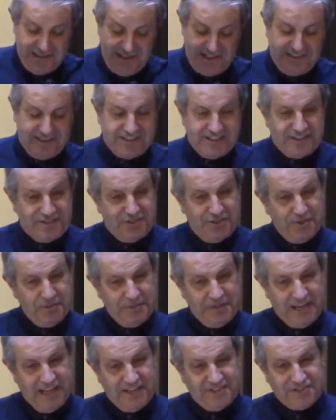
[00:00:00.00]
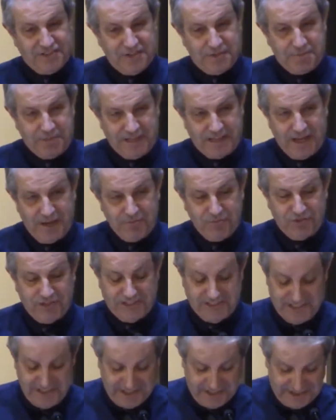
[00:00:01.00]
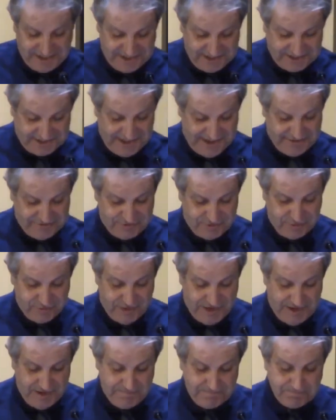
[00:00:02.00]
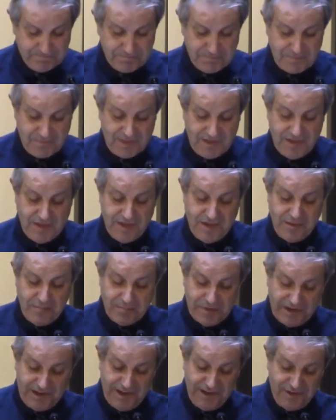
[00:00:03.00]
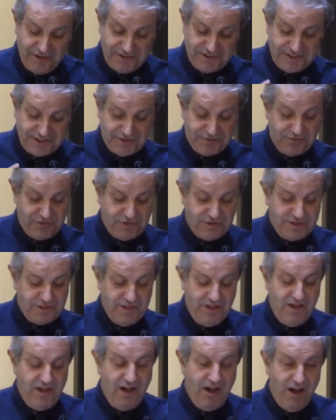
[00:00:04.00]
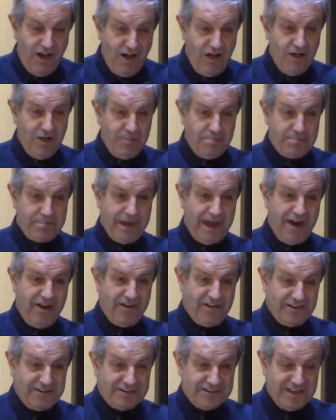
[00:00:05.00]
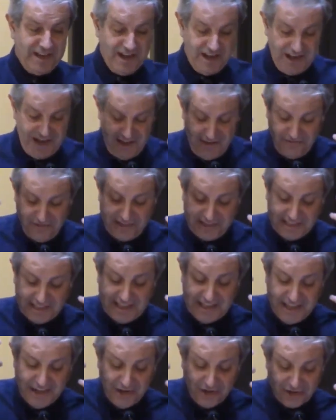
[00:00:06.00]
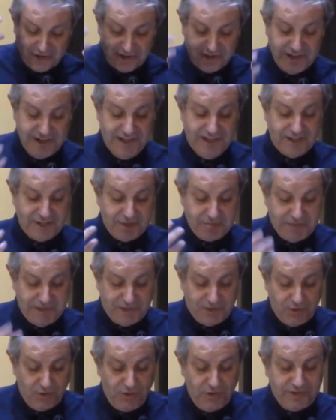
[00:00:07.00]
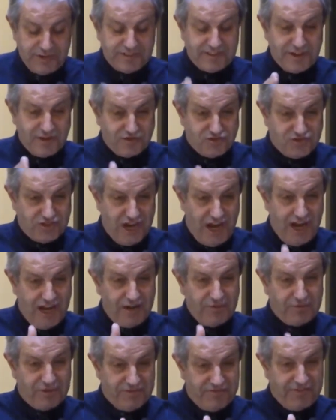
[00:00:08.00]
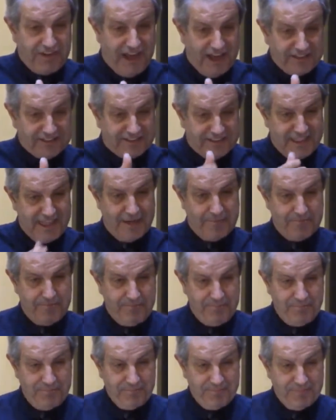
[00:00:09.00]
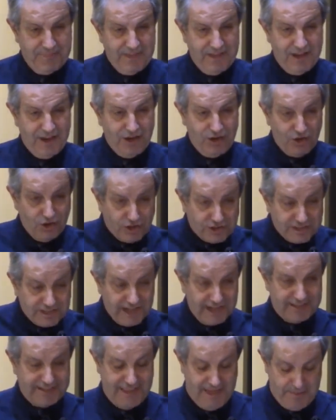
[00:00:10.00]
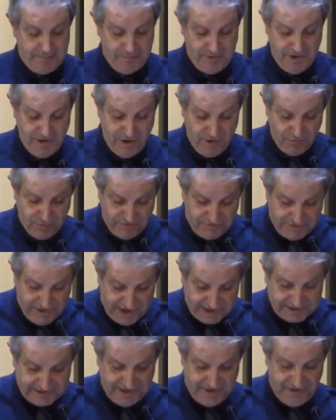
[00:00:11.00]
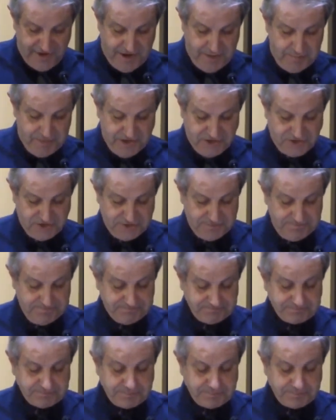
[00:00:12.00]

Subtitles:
These determinations become ridiculous after a while. But here's the truth. All parents love to hear, to be told that their child reflects them, looks like them, reflects their image.